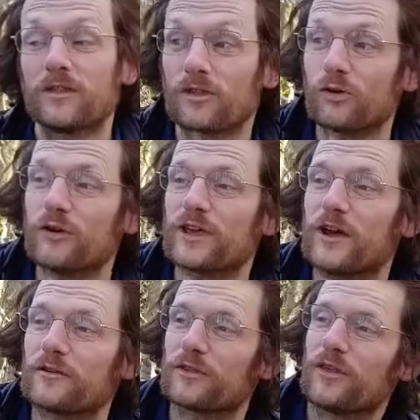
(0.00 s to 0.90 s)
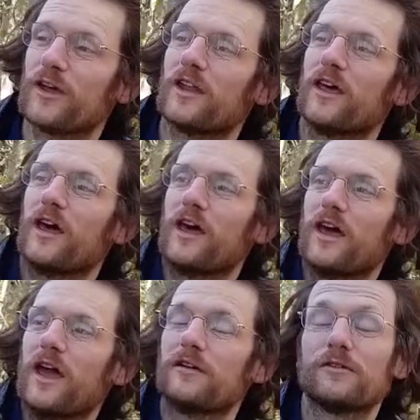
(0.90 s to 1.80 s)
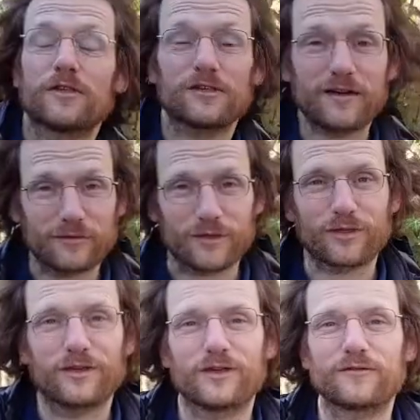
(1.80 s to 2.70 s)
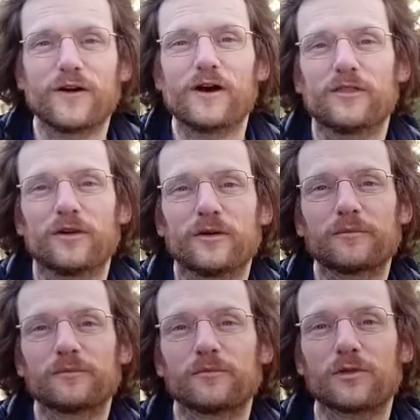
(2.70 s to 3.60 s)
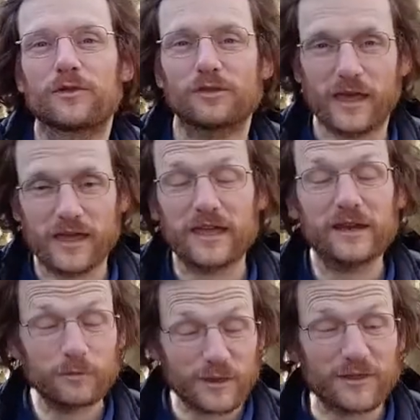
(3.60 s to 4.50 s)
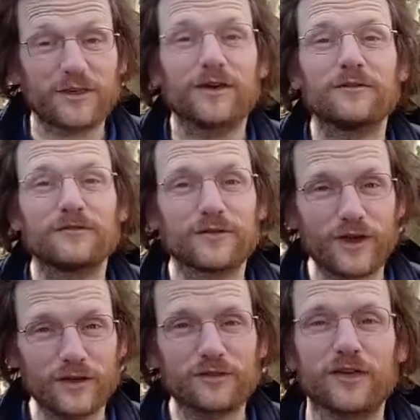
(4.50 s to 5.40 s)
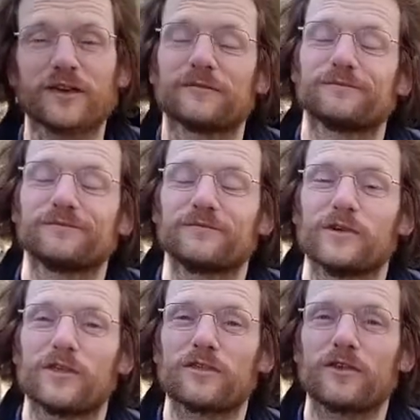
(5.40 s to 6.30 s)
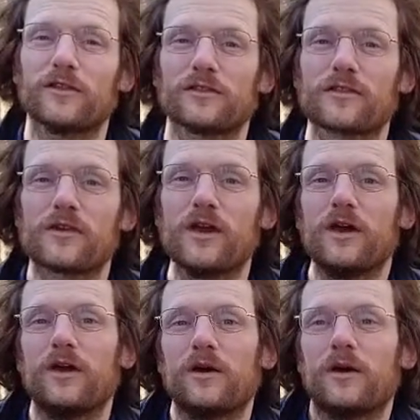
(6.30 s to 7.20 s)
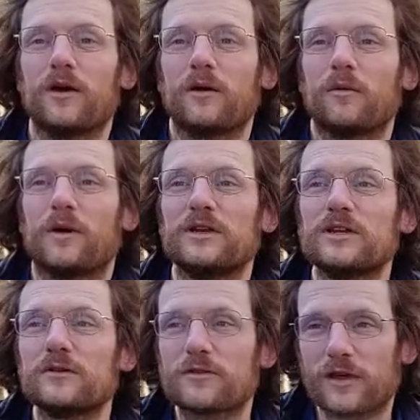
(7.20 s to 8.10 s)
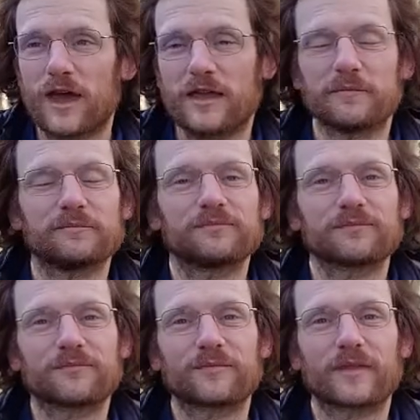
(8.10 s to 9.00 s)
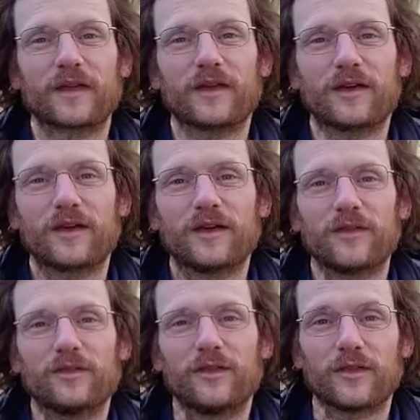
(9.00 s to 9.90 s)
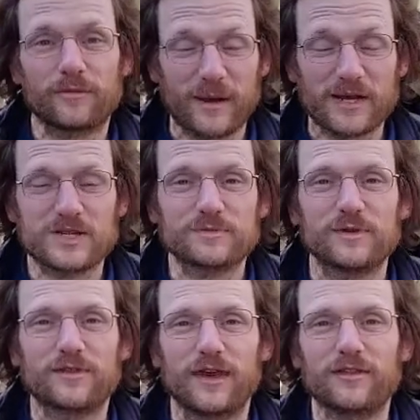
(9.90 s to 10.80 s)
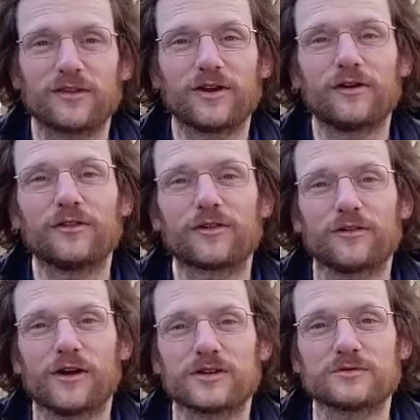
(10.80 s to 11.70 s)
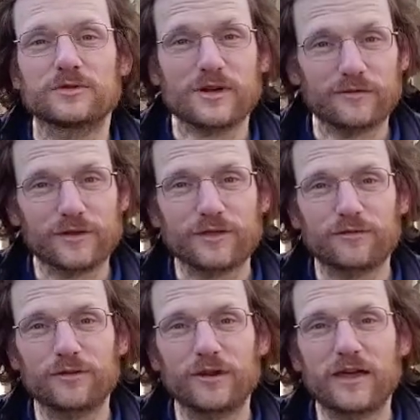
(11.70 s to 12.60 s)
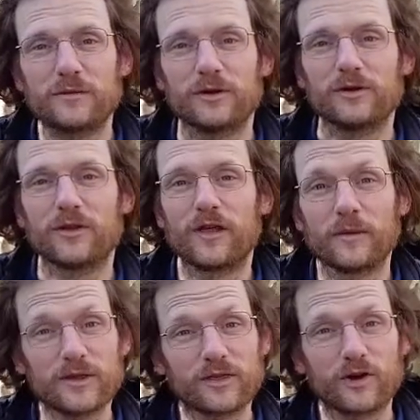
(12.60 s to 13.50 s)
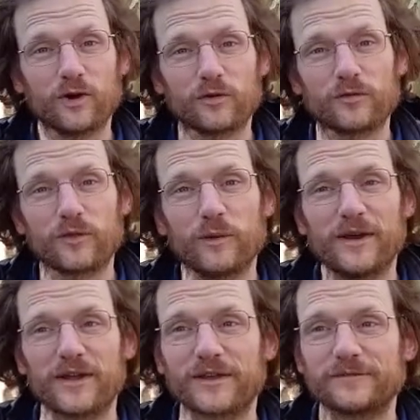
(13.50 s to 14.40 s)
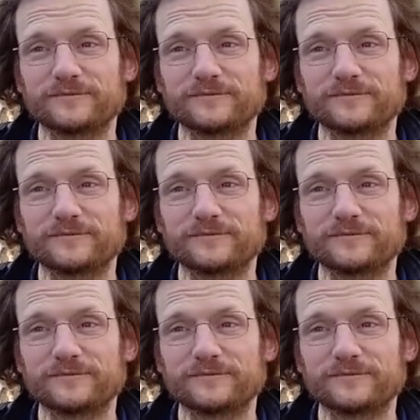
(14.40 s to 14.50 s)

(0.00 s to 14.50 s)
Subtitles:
The story goes that Henry VII, his father, was staying in Windsor for the hunting with his sons when news came that the Spanish princess and her entourage were travelling through the neighbourhood on their way to court for the wedding.